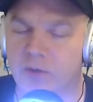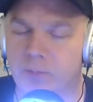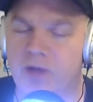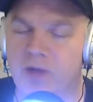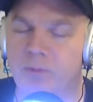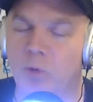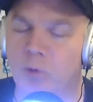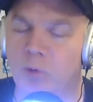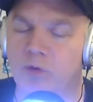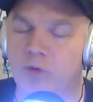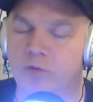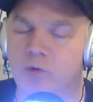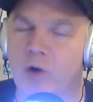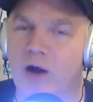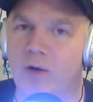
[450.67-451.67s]
people worth
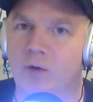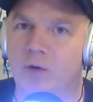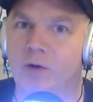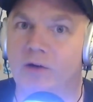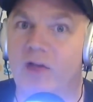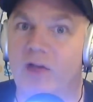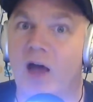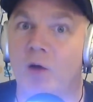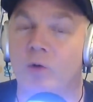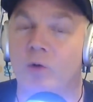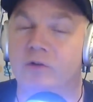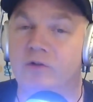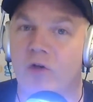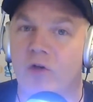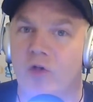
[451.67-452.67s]
of crowd noise. That
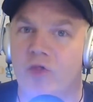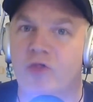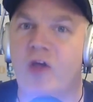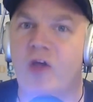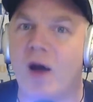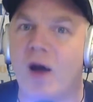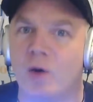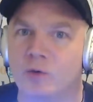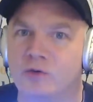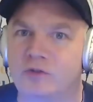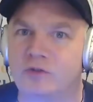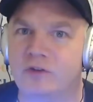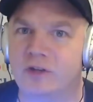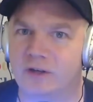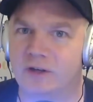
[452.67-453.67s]
was
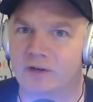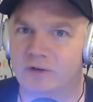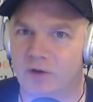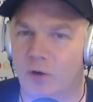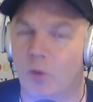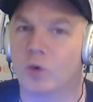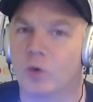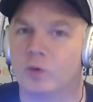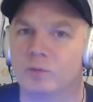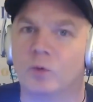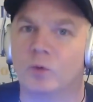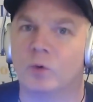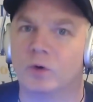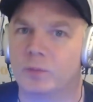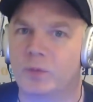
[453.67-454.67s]
1,000 or
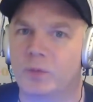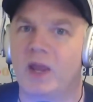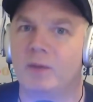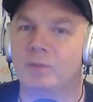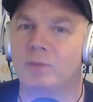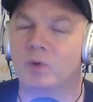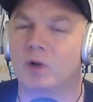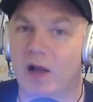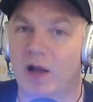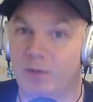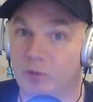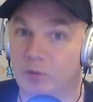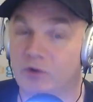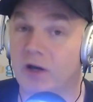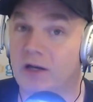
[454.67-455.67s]
more people. I mean,
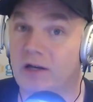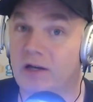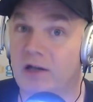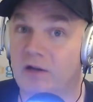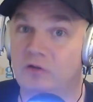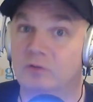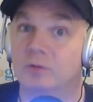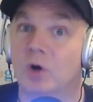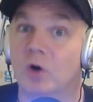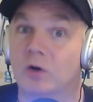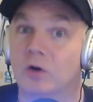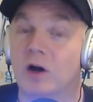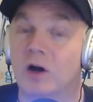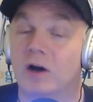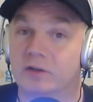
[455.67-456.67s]
we're talking a small
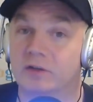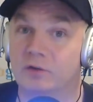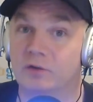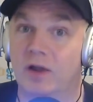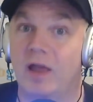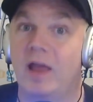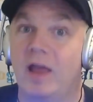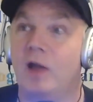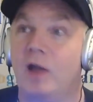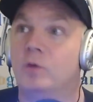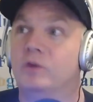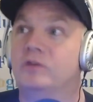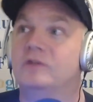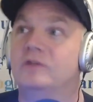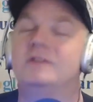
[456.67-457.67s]
concert. It
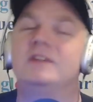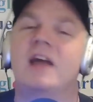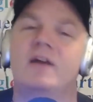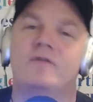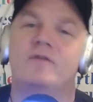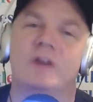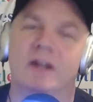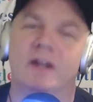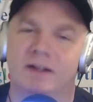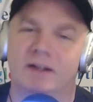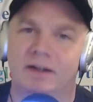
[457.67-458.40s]
was deafening.